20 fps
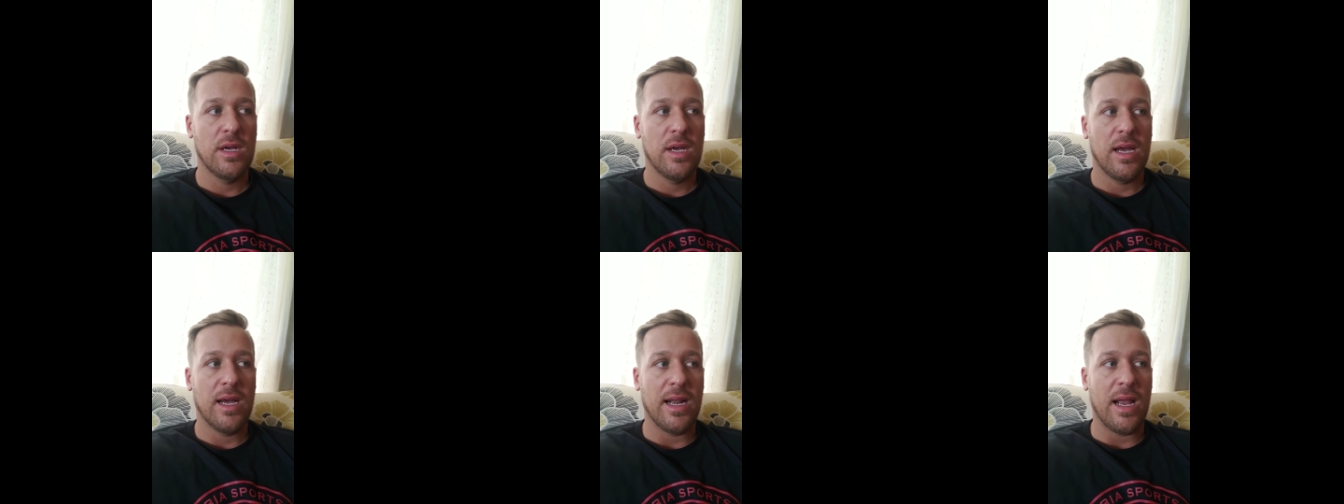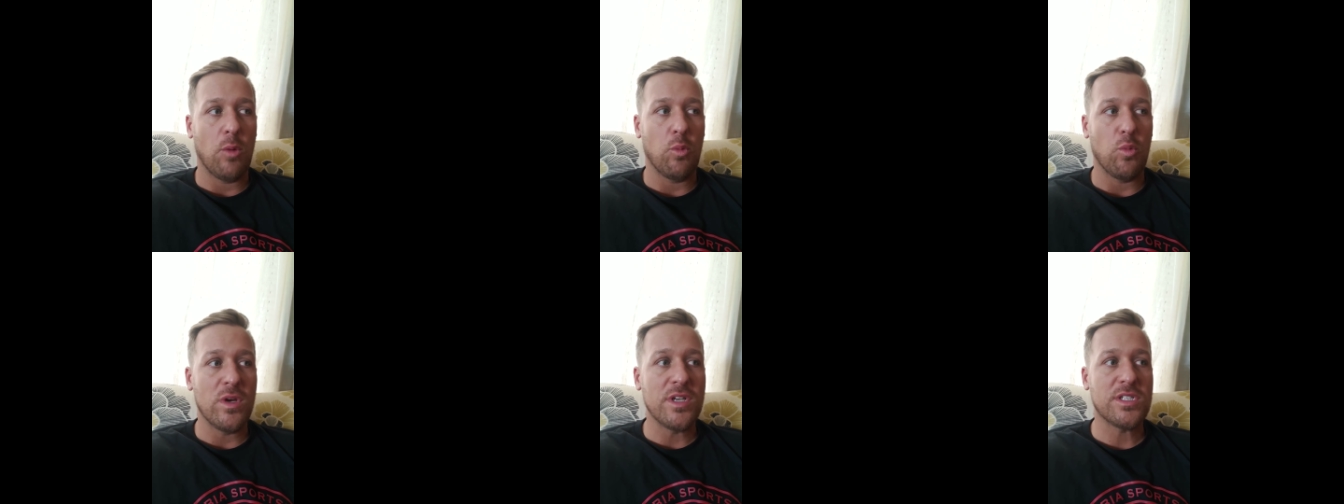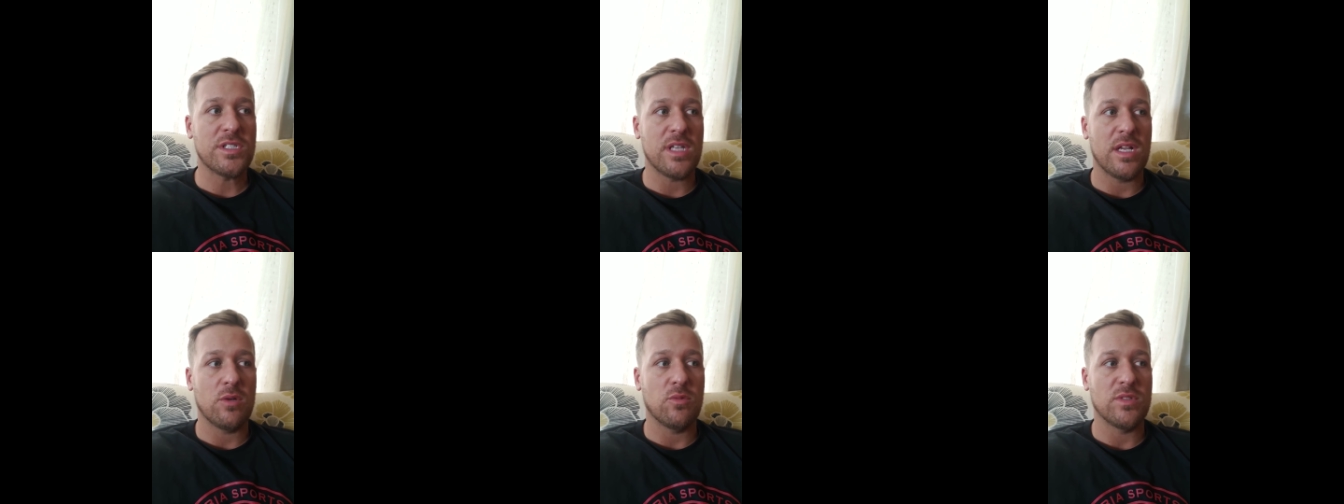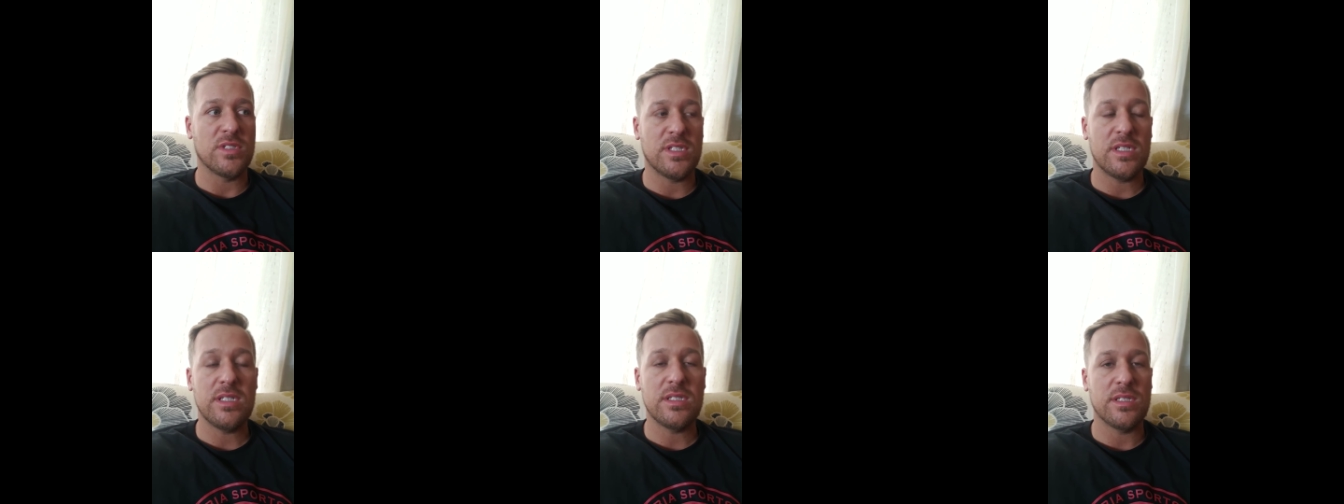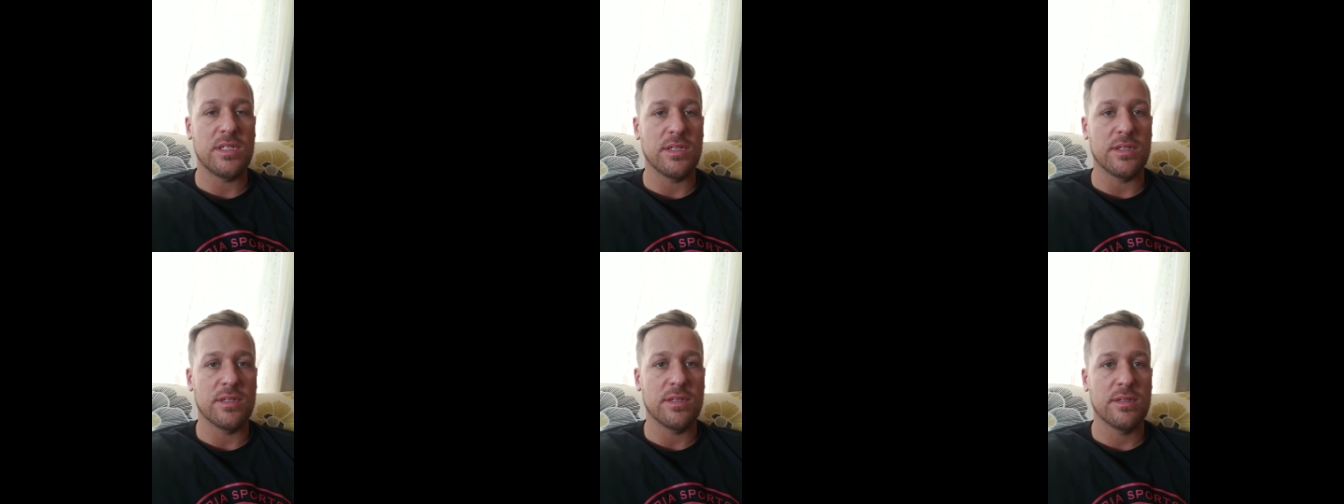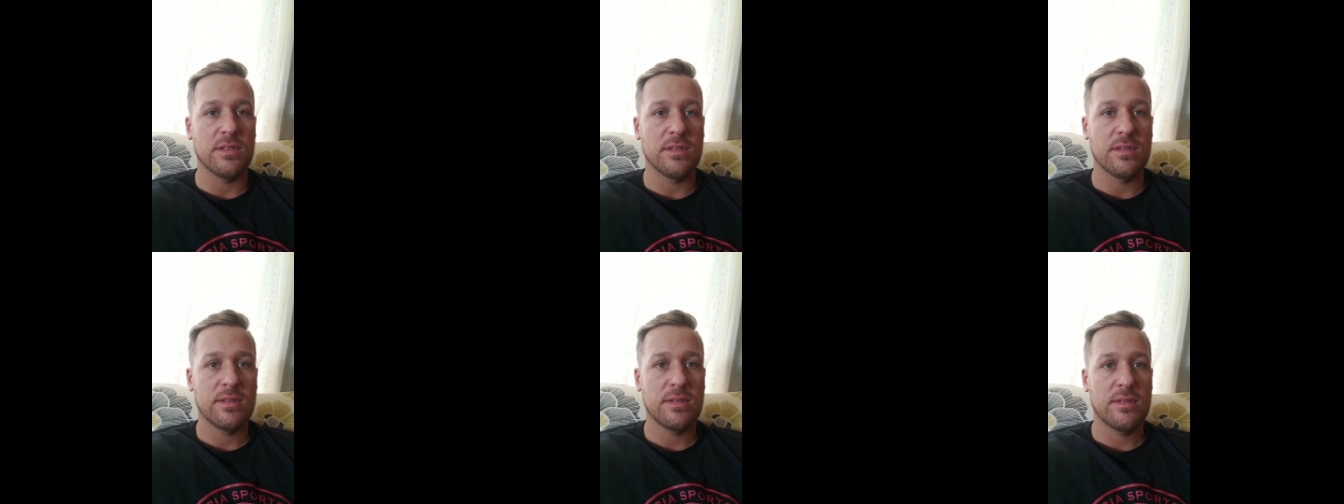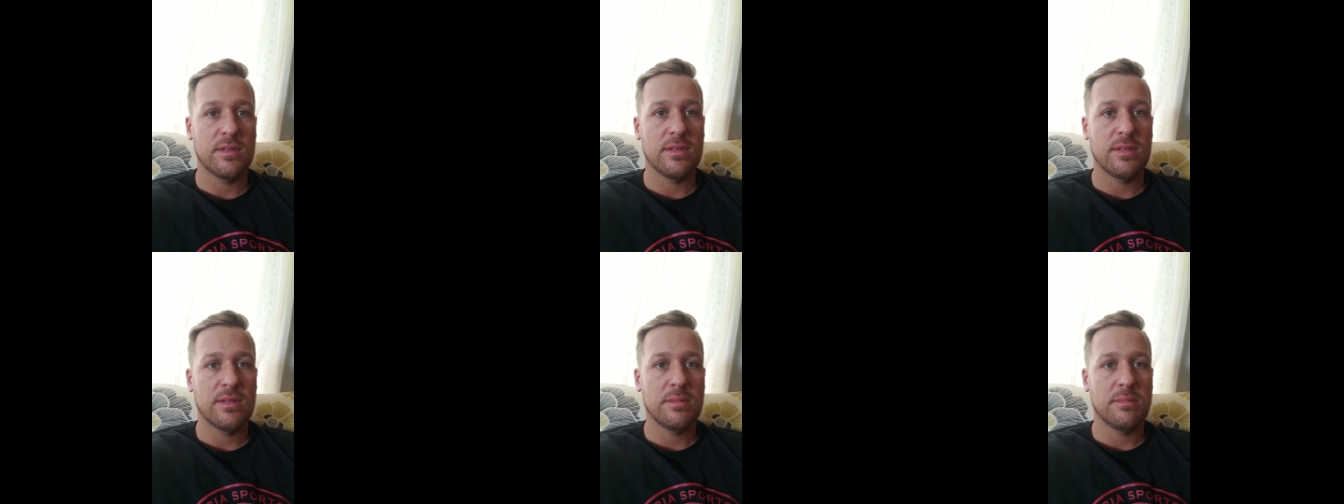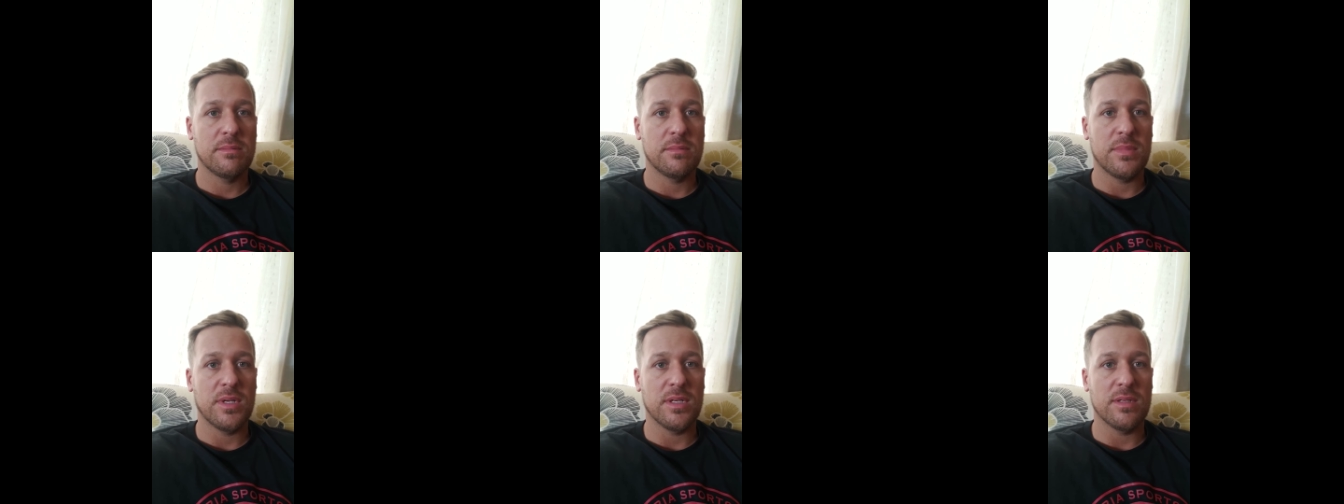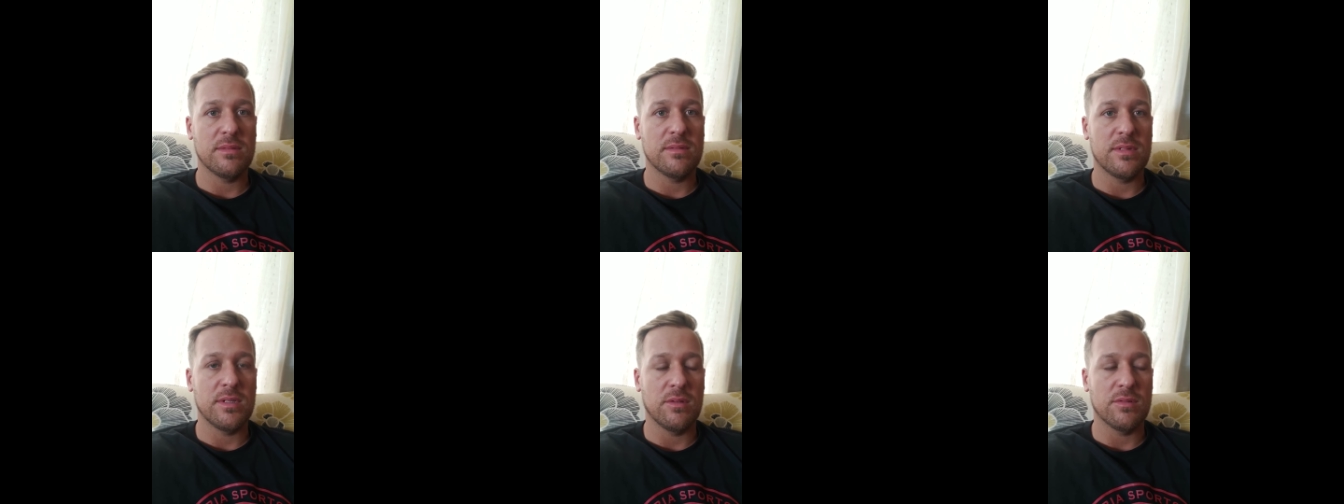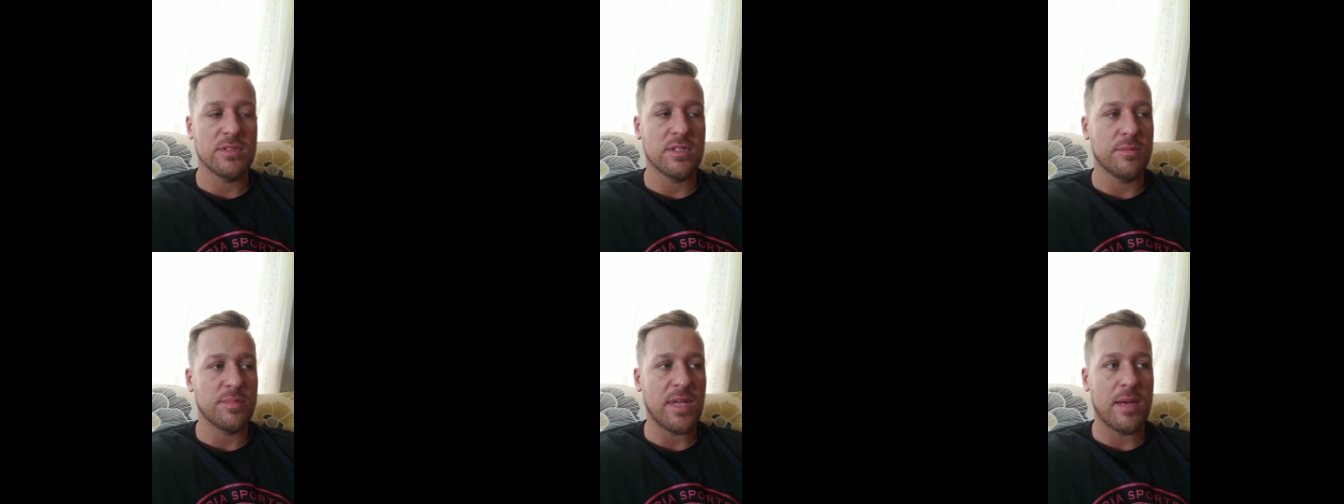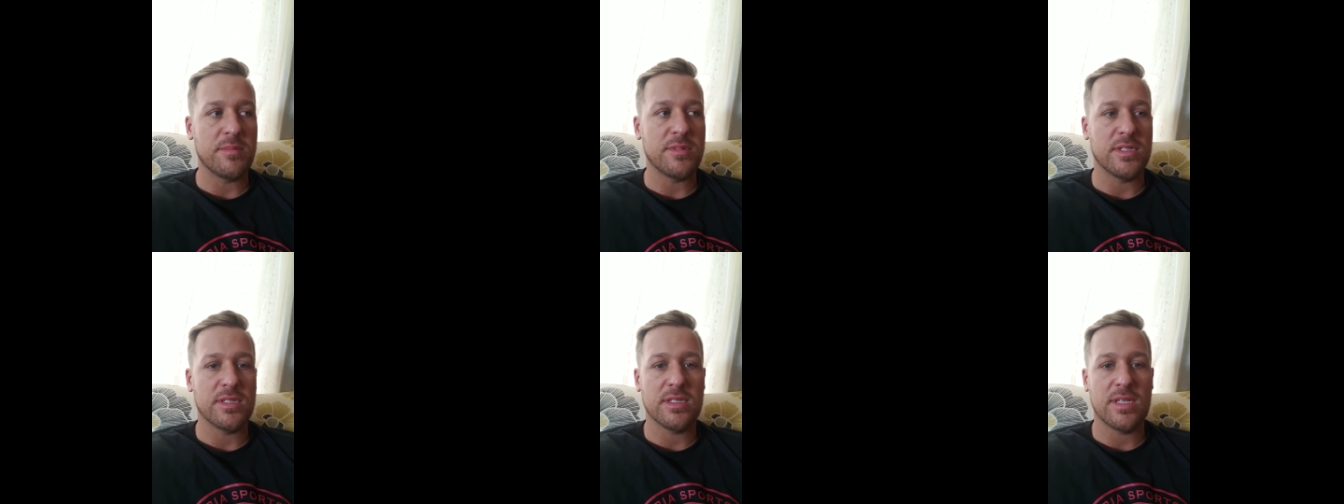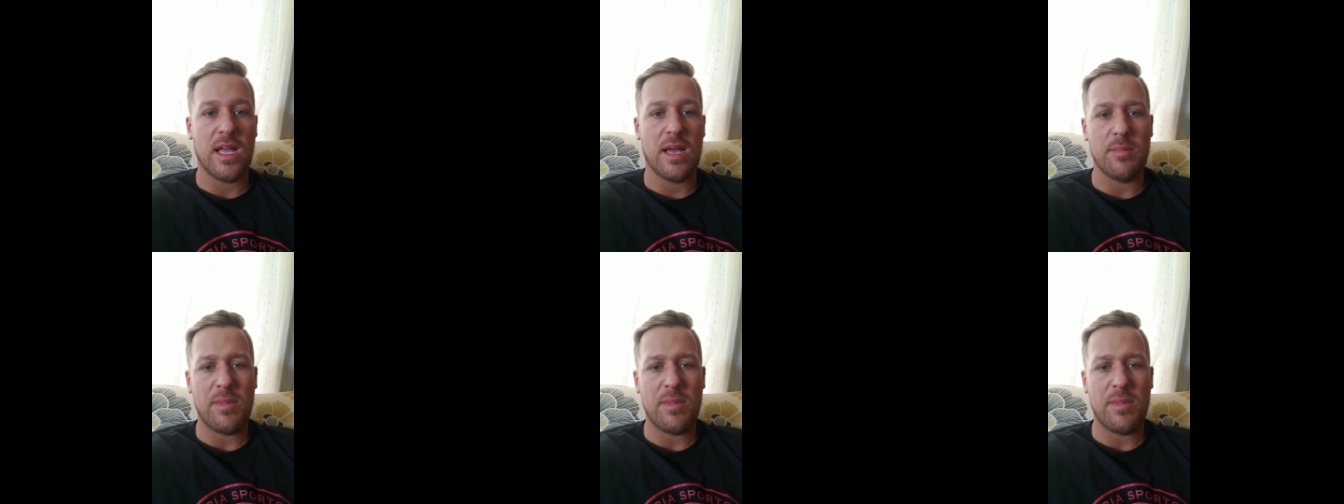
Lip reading: and I wish that it was easier, but sometimes it's not.